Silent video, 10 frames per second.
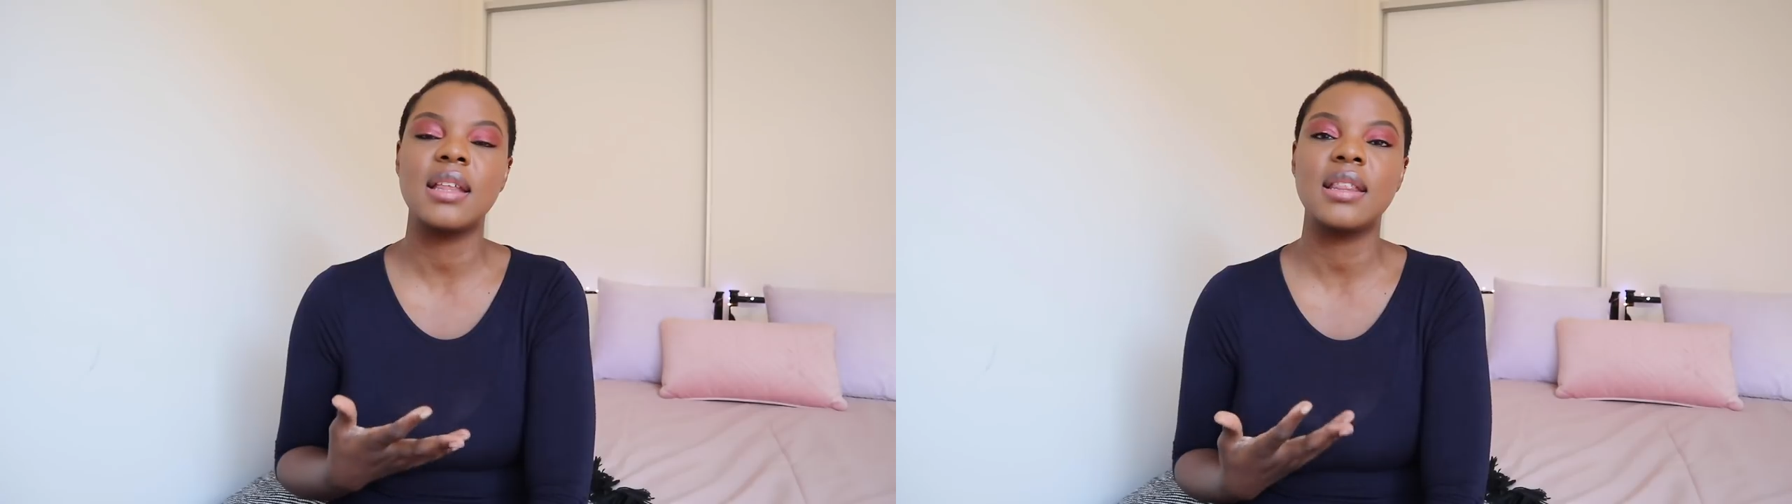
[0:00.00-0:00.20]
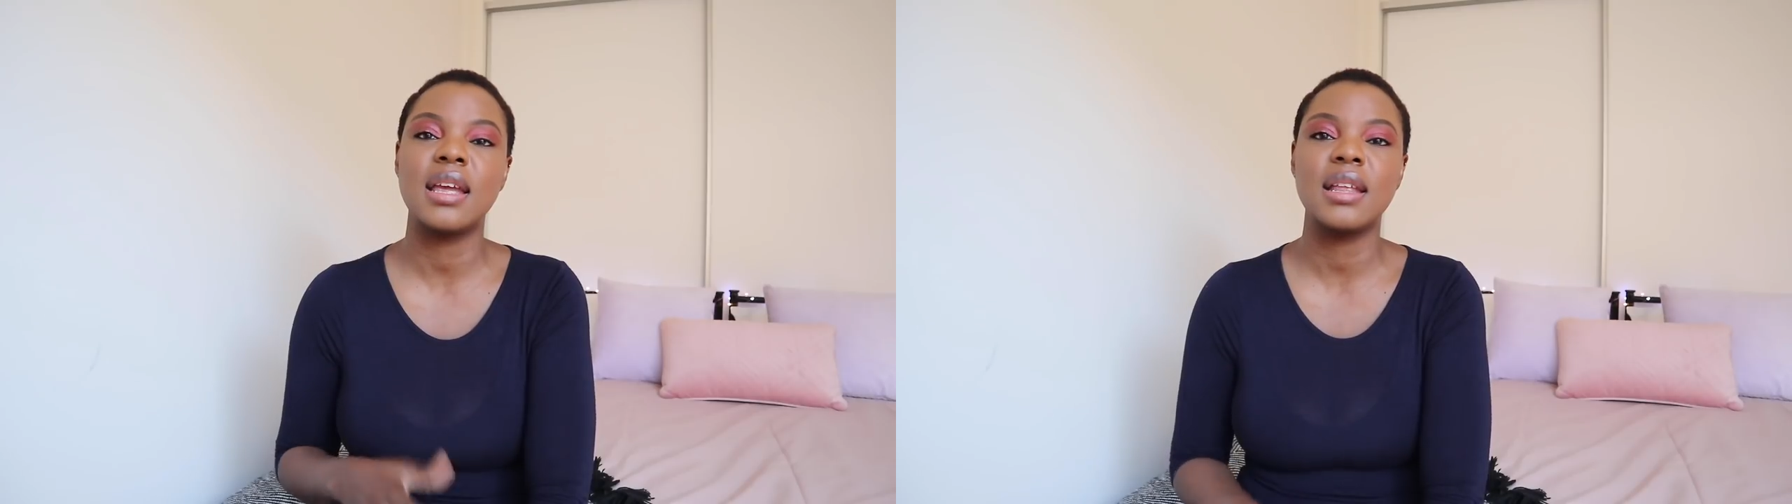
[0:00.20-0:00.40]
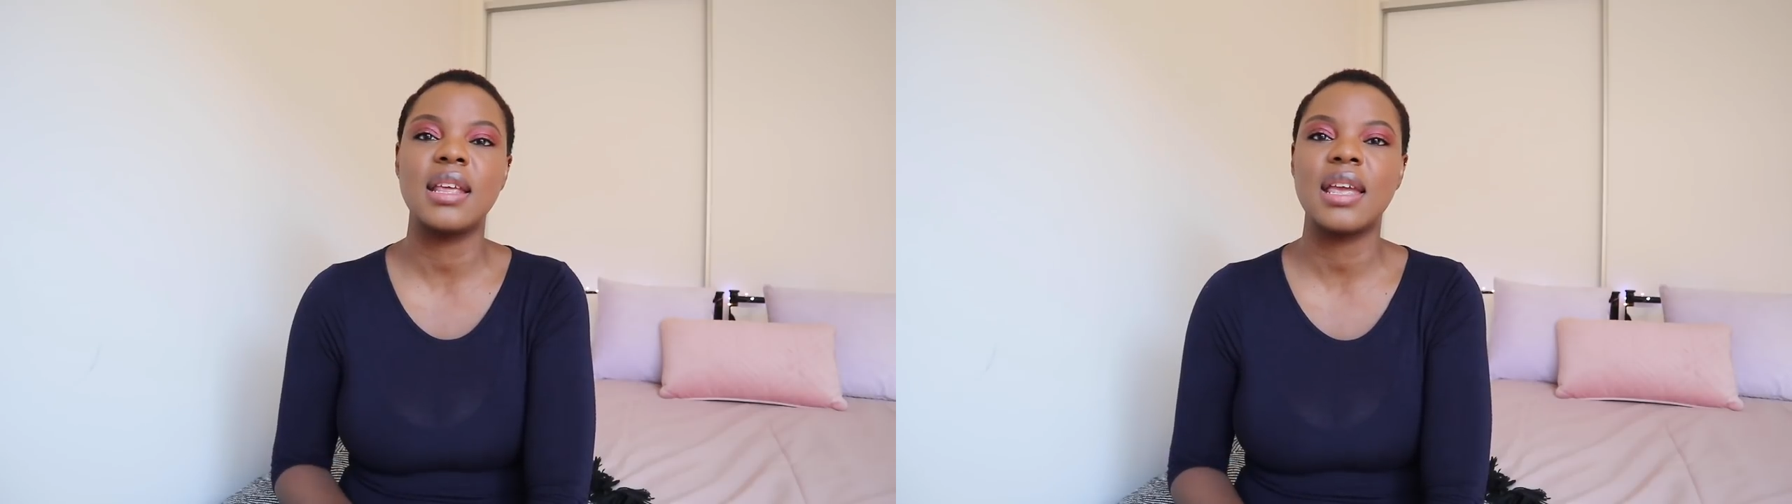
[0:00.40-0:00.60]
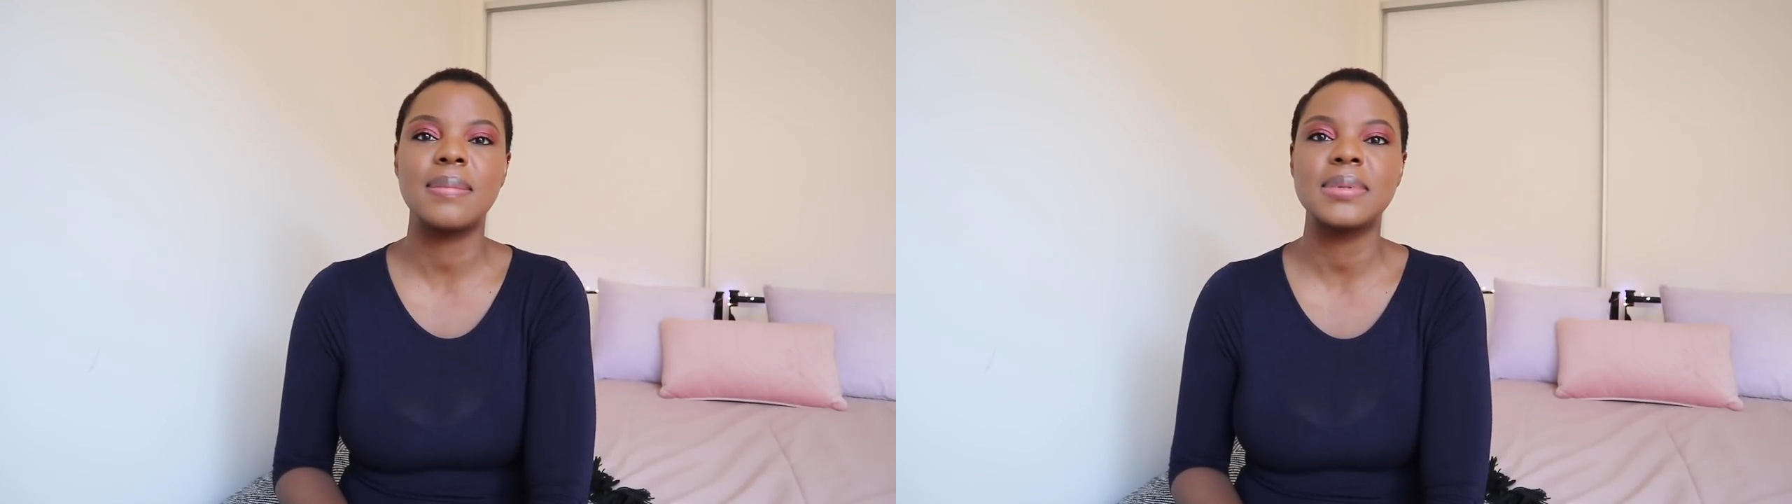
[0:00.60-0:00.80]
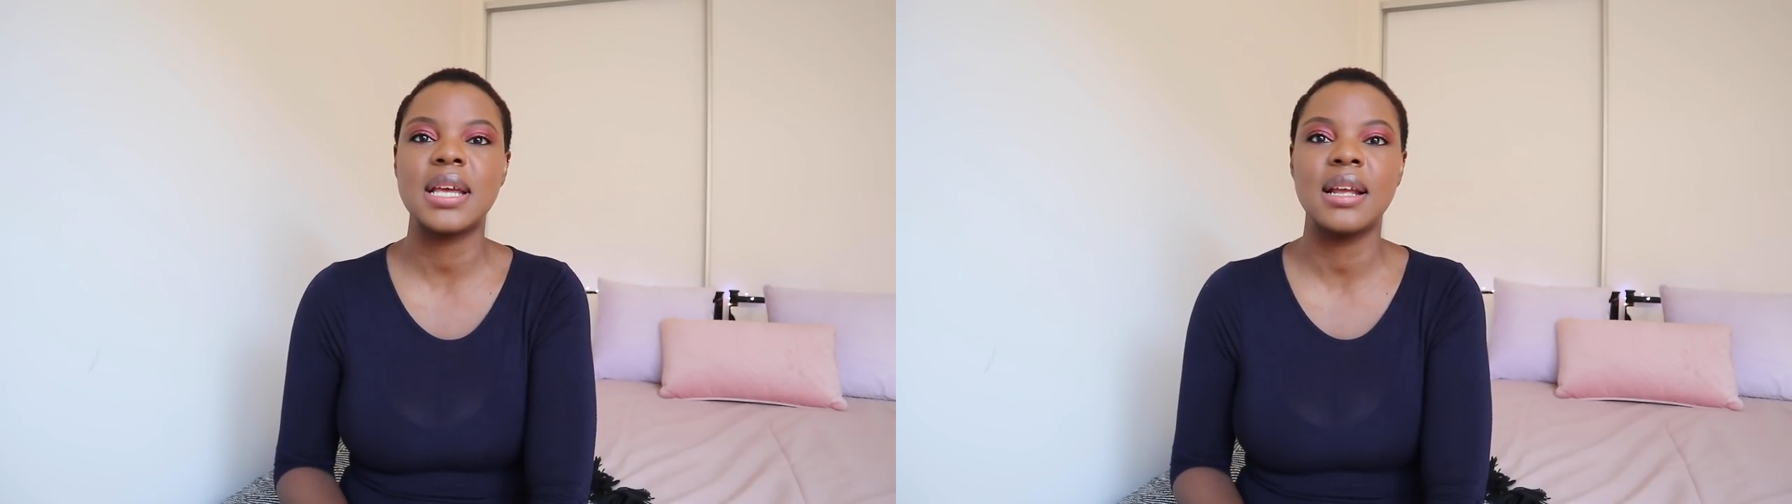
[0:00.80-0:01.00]
and they
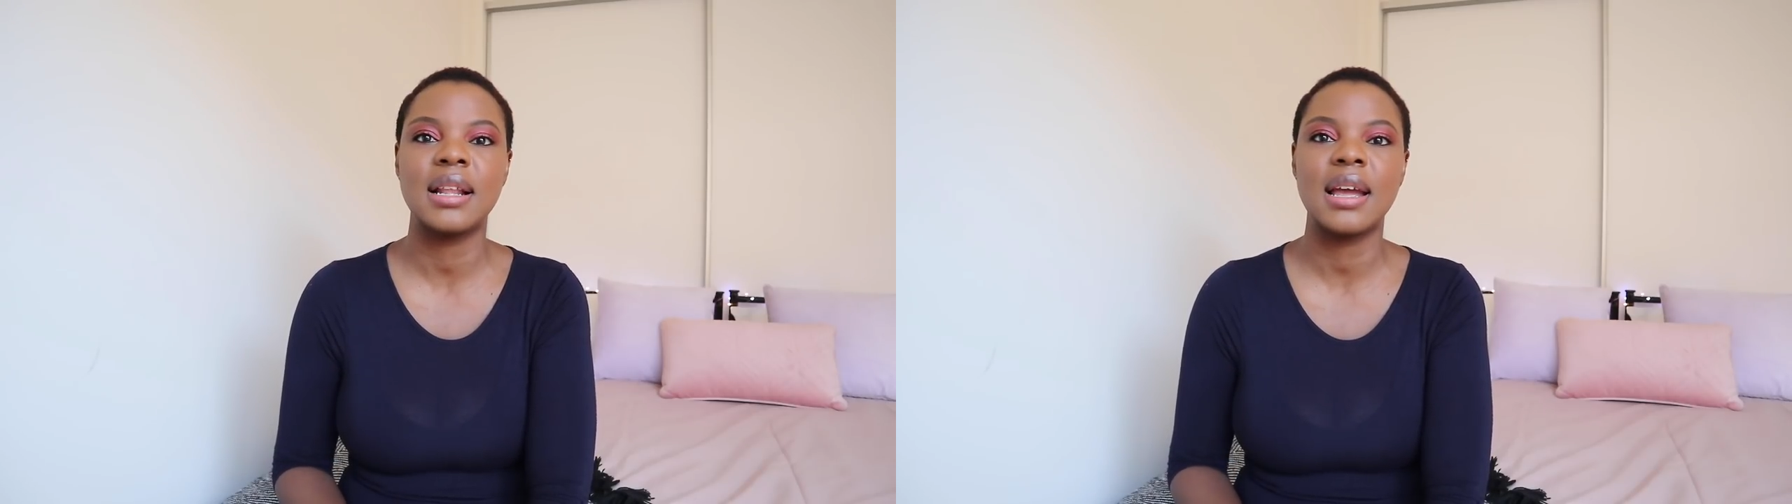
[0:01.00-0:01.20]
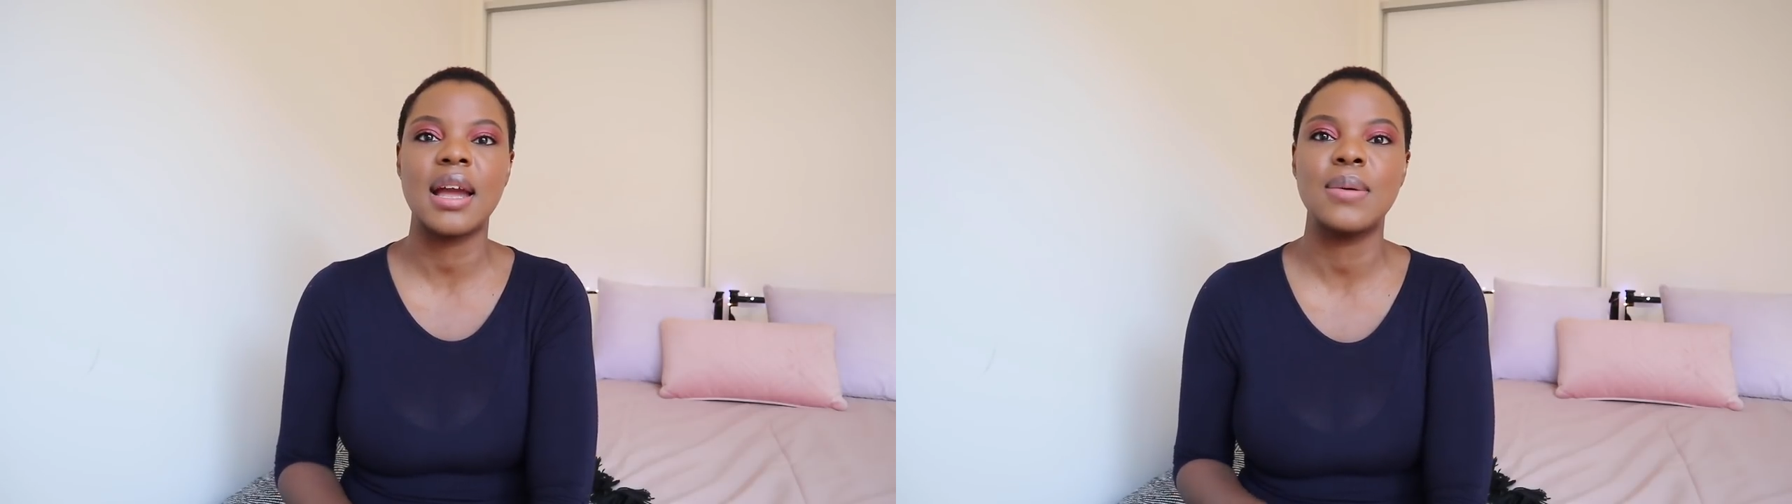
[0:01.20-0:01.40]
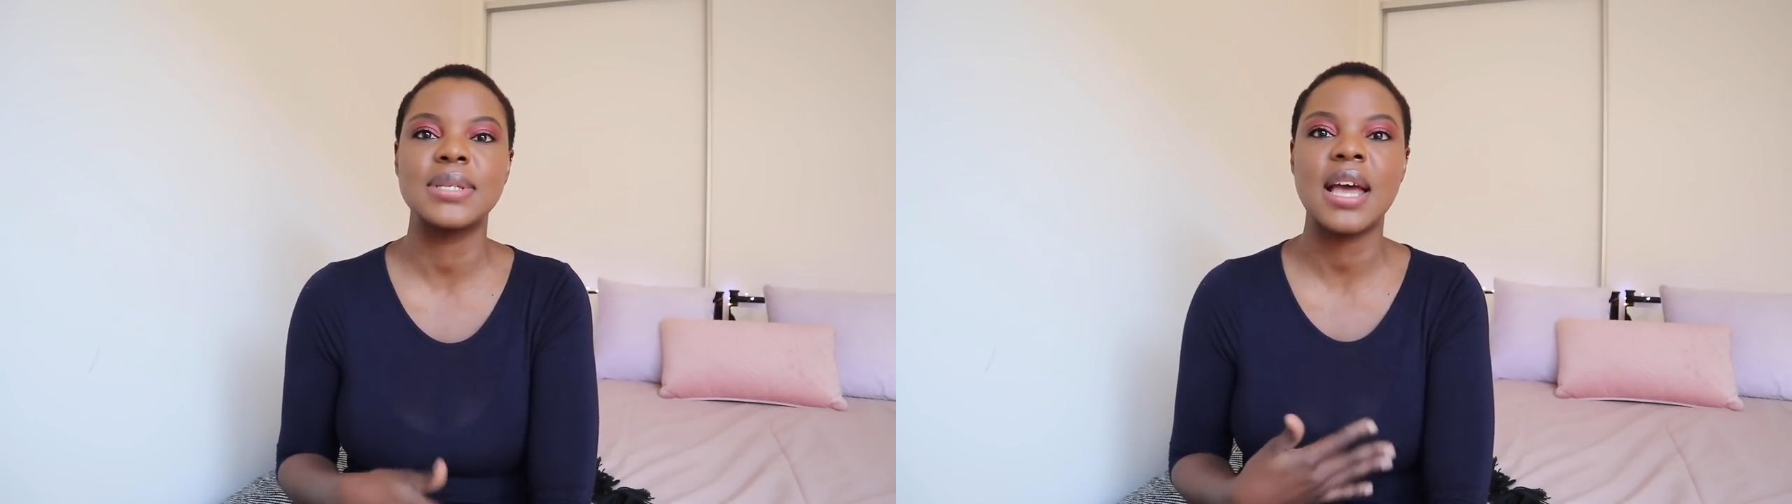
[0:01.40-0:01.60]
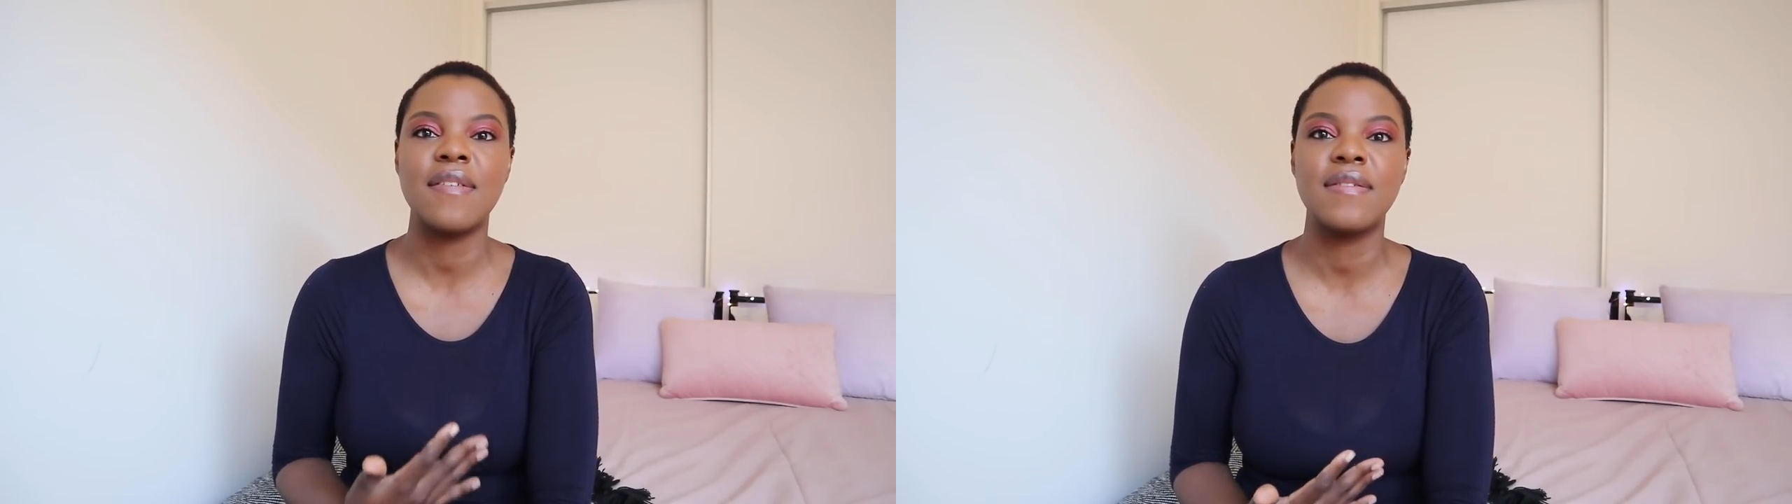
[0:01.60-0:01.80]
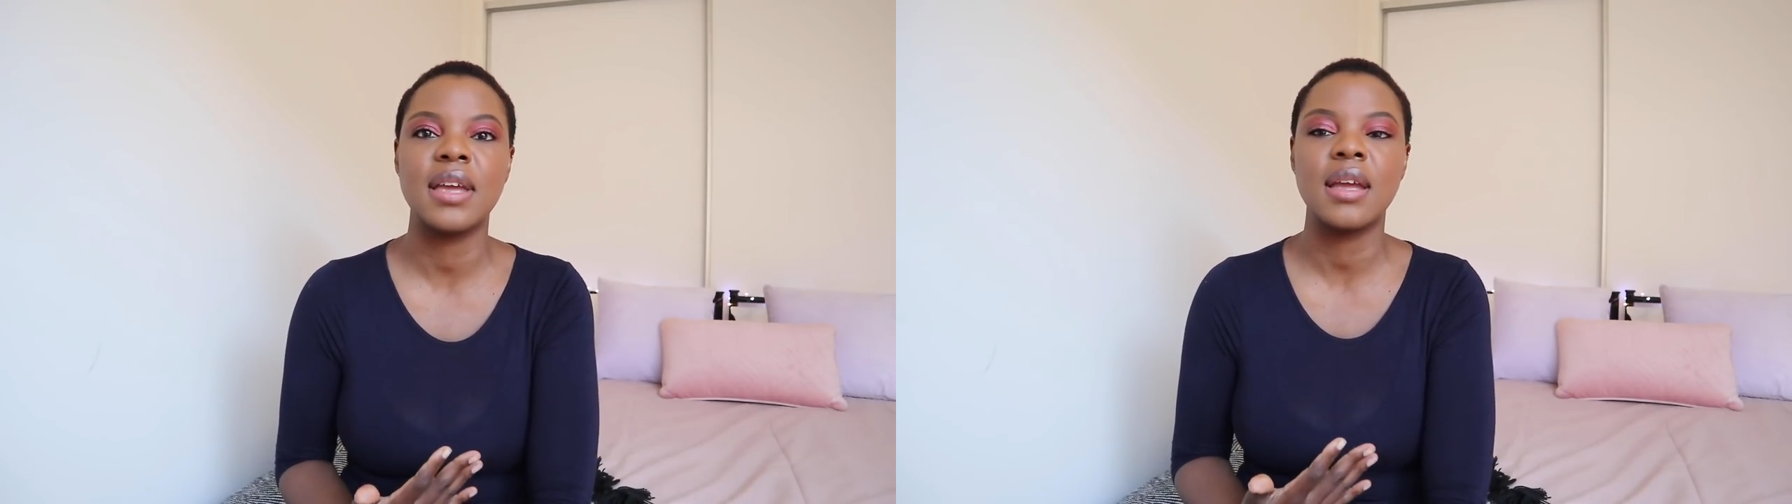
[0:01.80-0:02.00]
kept saying like I was
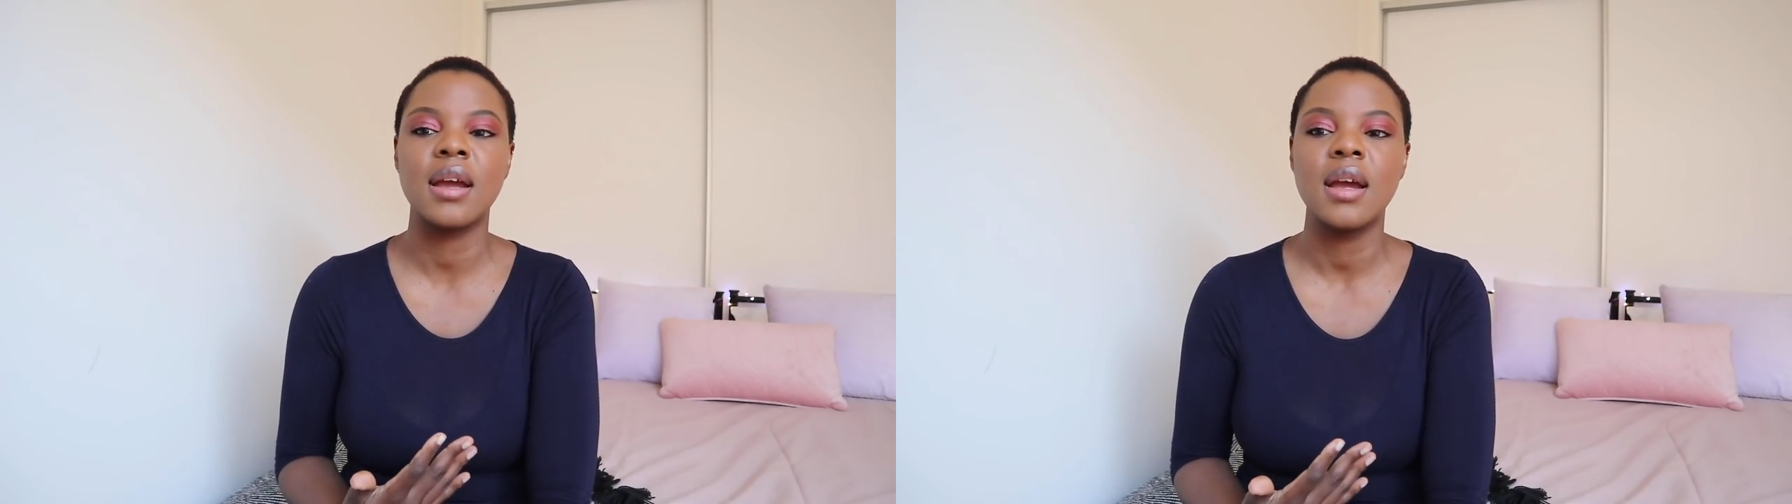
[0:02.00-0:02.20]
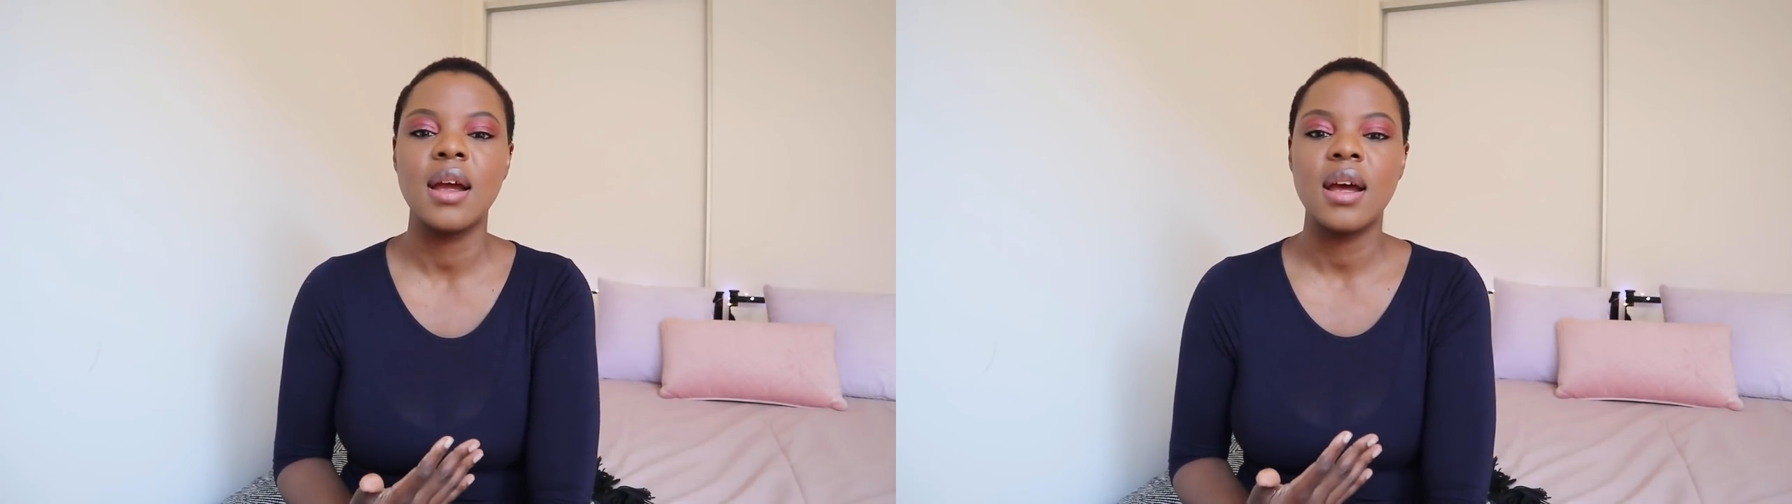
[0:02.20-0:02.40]
having